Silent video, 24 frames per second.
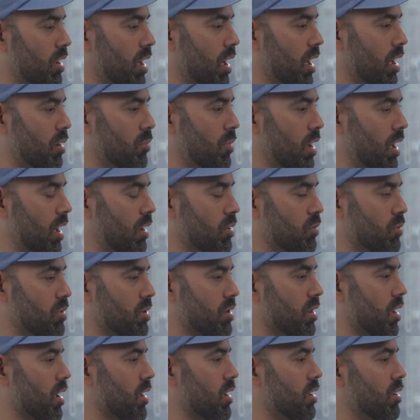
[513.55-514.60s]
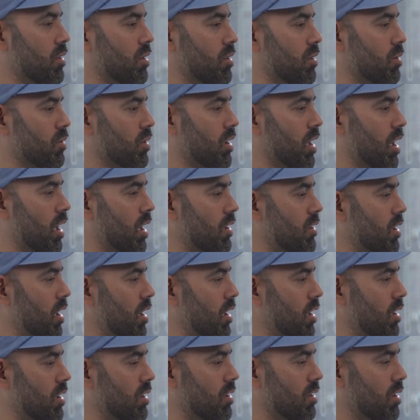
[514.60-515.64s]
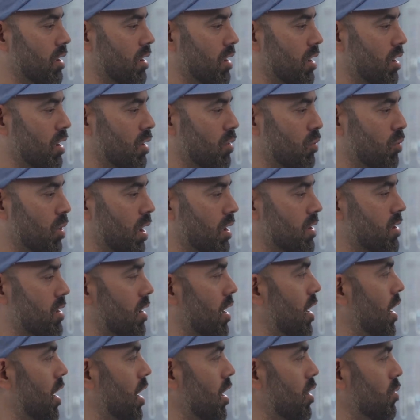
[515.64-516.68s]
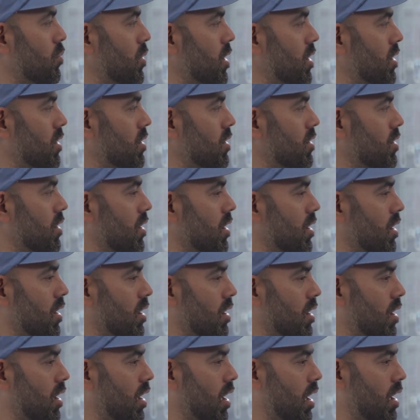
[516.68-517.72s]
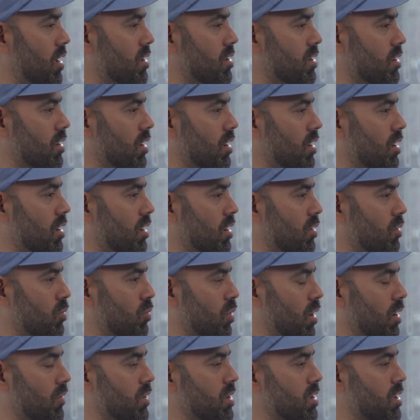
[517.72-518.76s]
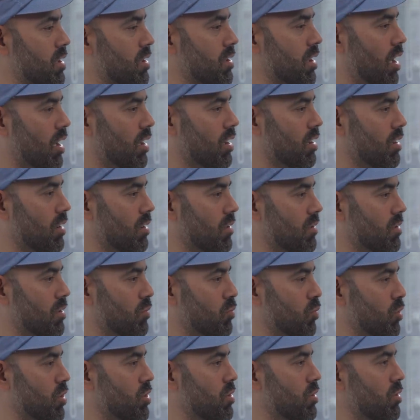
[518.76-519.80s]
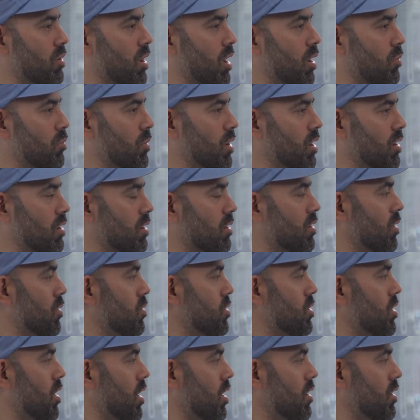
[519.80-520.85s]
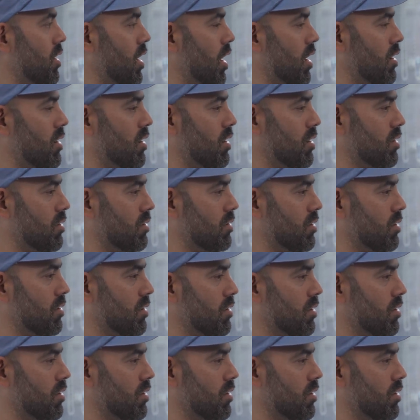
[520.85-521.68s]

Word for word: of mine who was like, you know, Kanye wants to hire me as uh, one of his executives, and would you help me negotiate that deal? And